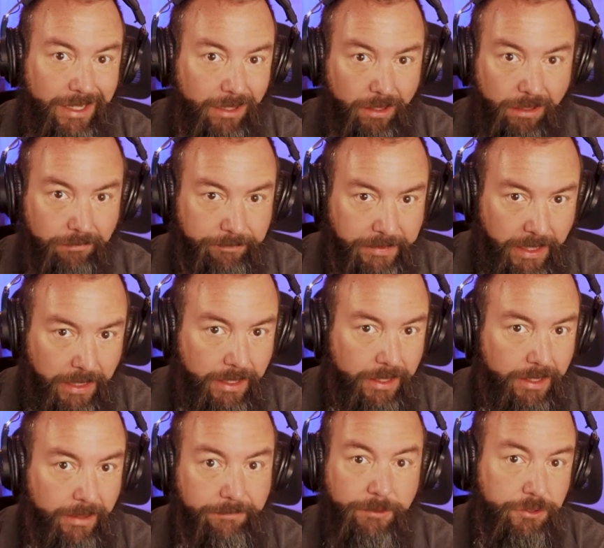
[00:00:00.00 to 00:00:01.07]
all.
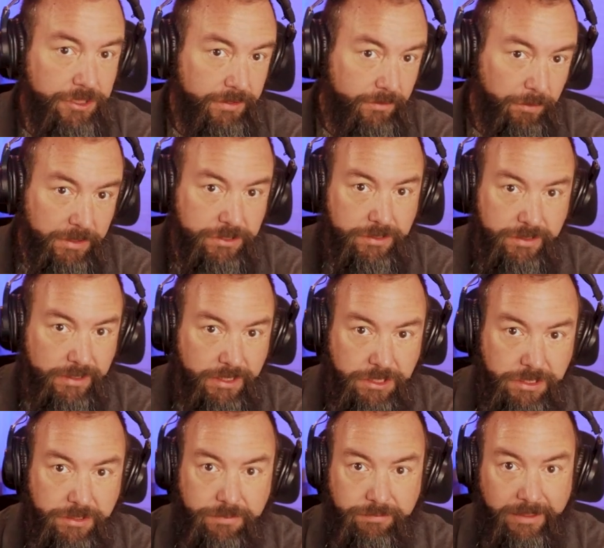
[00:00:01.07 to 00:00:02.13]
If you just switched
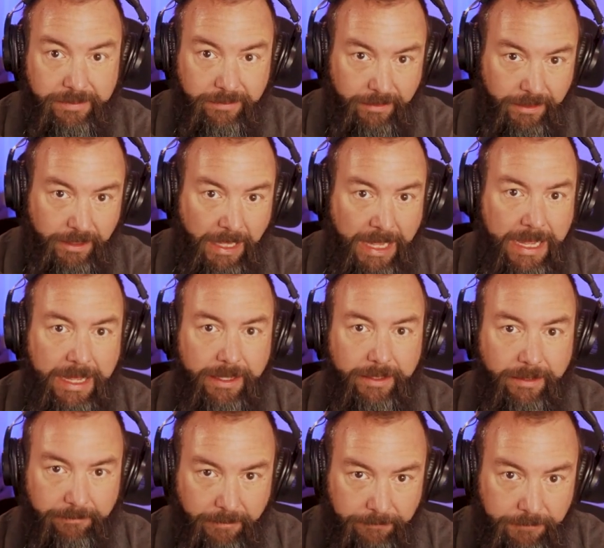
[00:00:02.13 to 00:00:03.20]
niches recently,
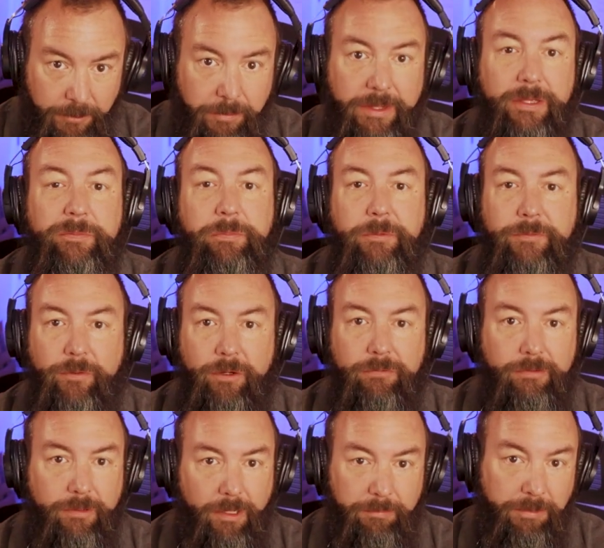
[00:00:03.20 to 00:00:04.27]
give it a few weeks
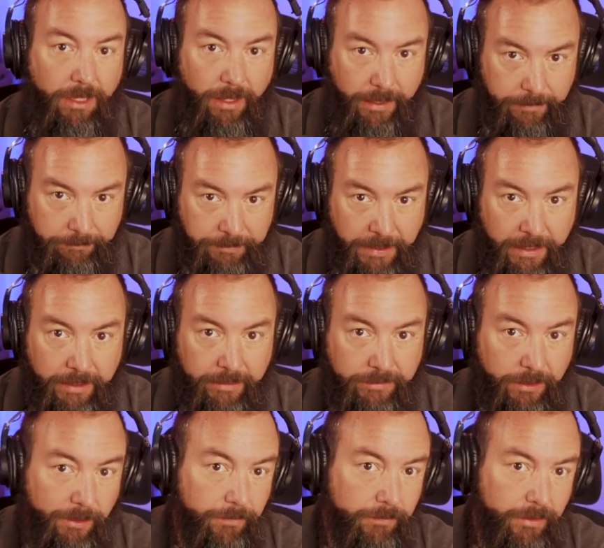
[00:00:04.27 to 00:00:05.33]
before applying.
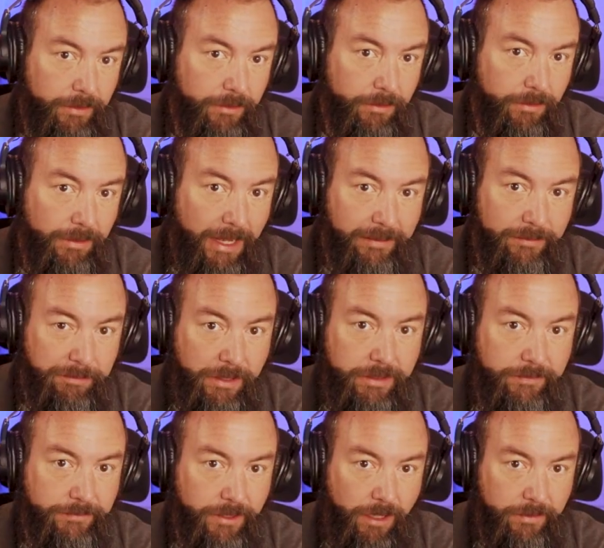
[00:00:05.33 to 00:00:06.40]
So your last
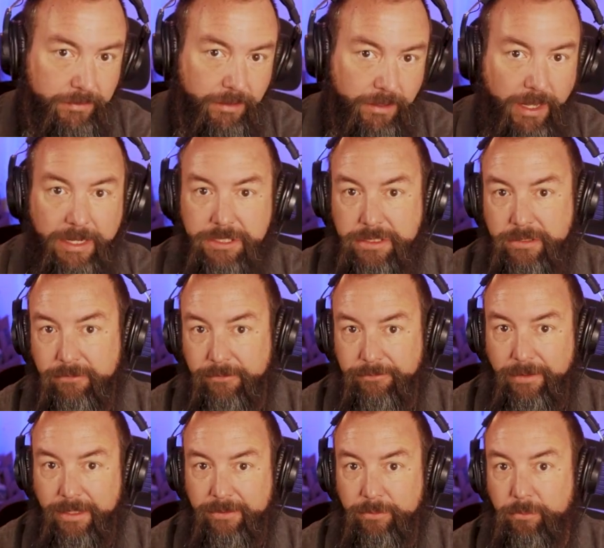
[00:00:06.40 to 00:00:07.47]
month of content actually
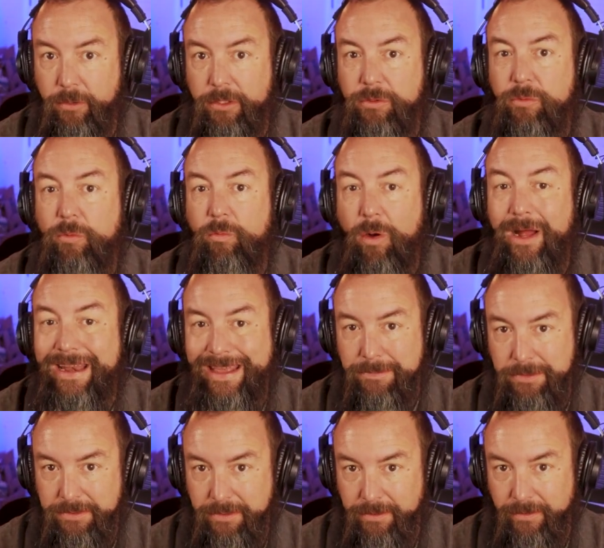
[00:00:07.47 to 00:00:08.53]
reflects what you want
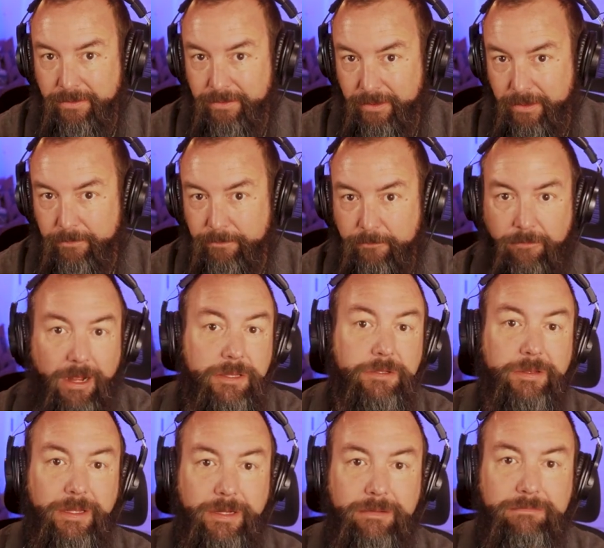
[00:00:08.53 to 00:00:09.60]
Amazon to see, rather
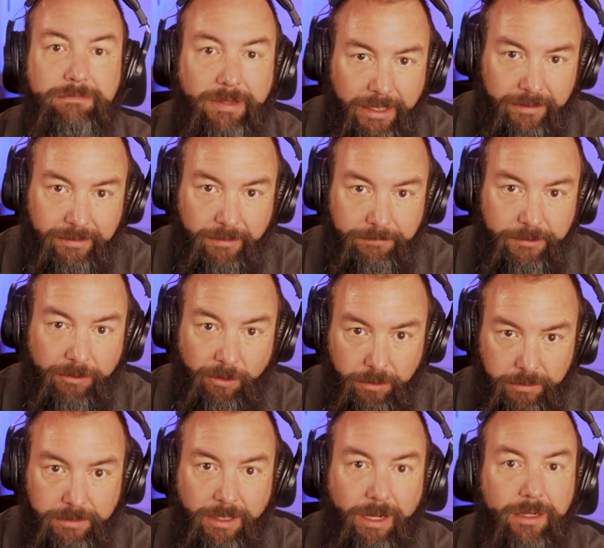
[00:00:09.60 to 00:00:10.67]
than a mix of your
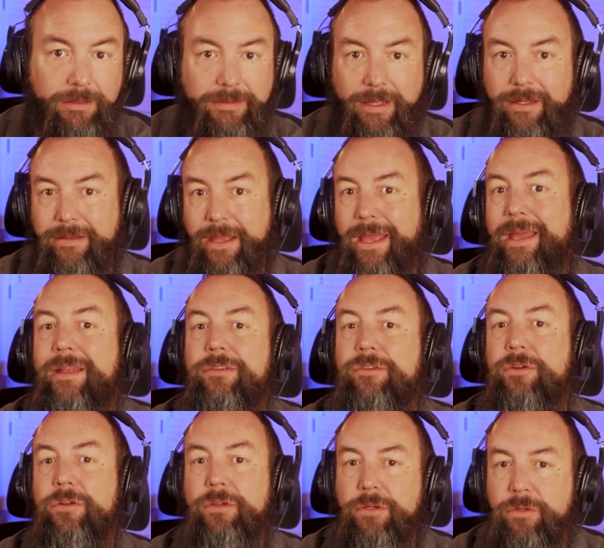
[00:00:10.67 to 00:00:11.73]
old content and
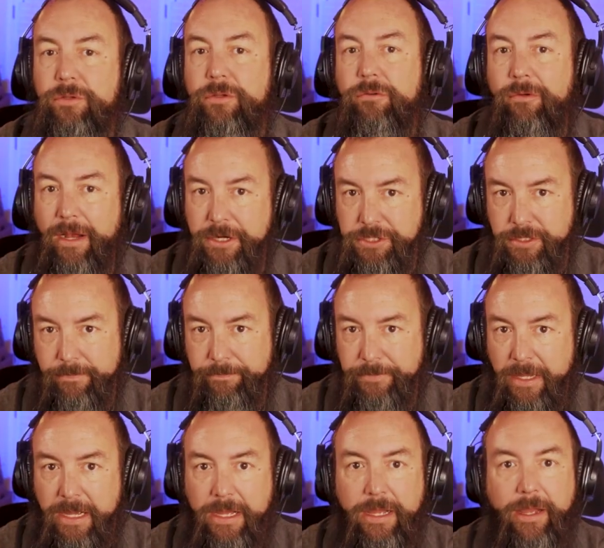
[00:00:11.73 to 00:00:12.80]
your new direction.
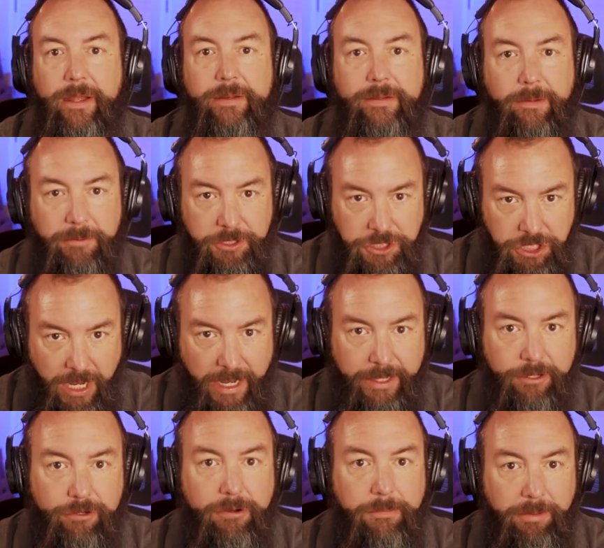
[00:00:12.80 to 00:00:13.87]
And double
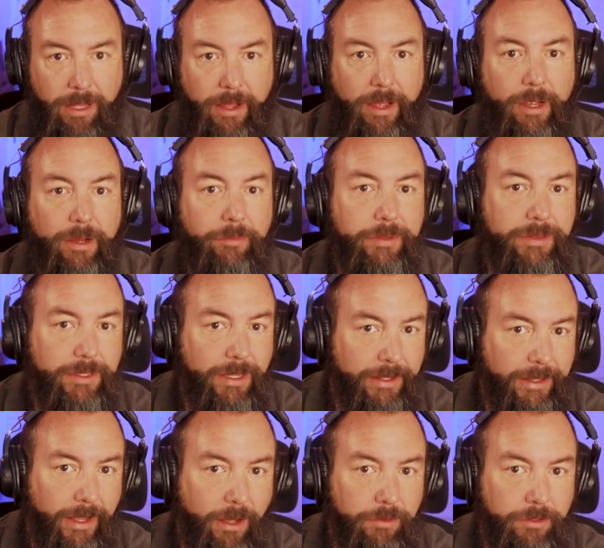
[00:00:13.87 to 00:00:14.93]
check you're applying with the
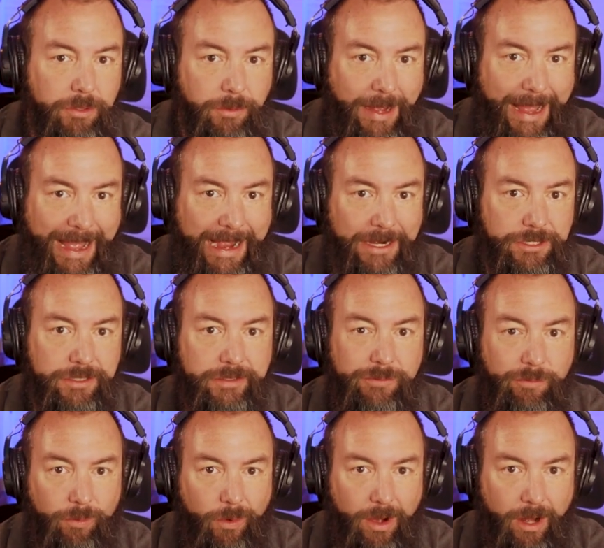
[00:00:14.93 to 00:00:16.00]
account you actually
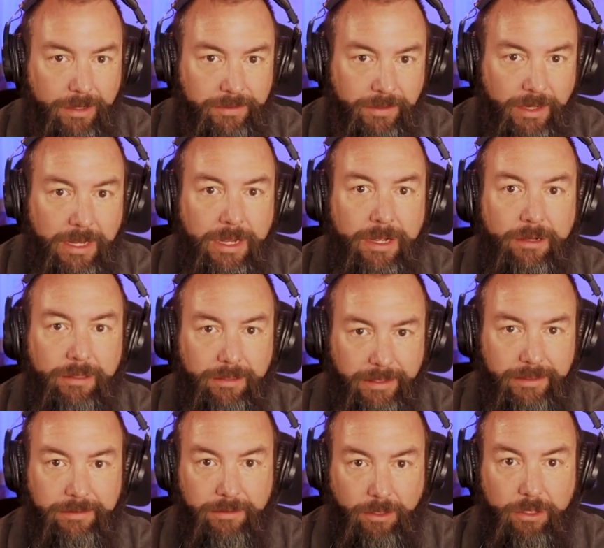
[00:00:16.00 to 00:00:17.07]
want
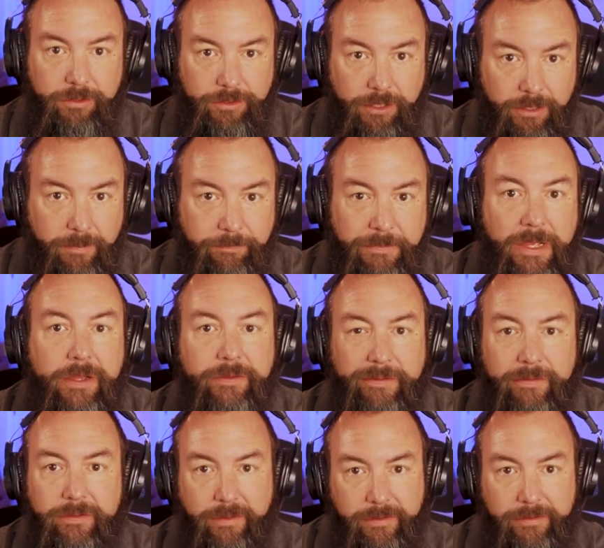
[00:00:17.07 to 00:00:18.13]
linked long term,
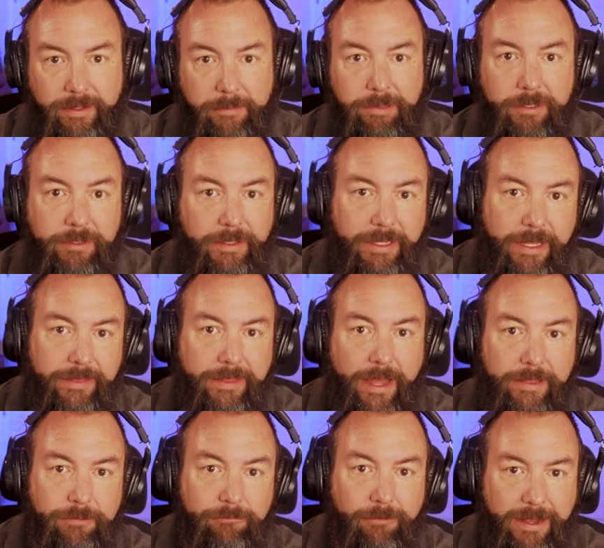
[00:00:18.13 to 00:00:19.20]
since it's simpler to get
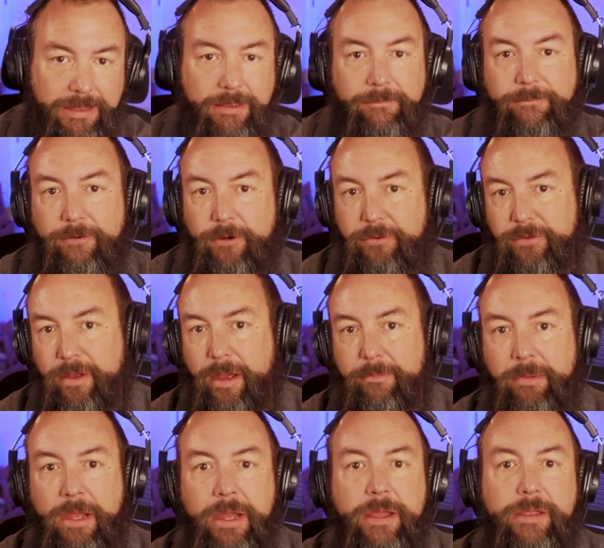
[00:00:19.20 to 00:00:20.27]
that right the first time
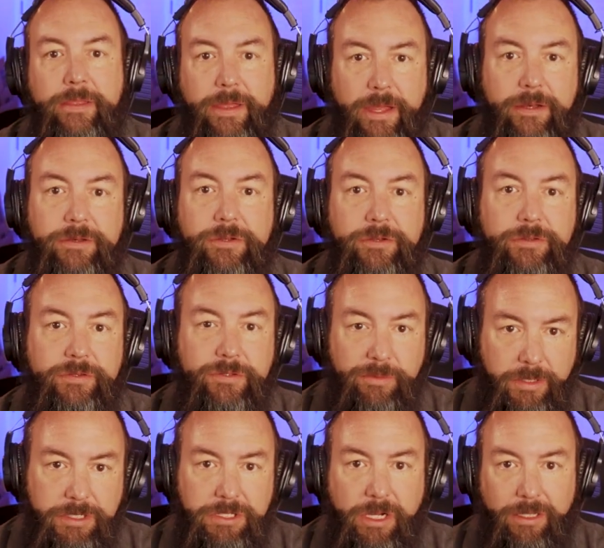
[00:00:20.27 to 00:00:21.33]
than to
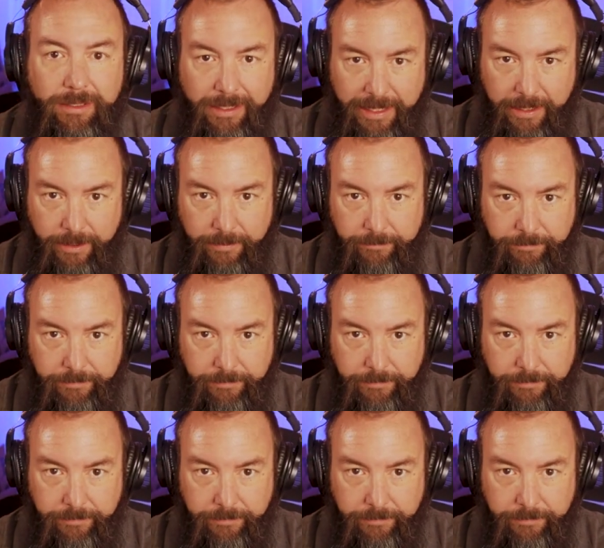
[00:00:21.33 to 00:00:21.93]
switch later.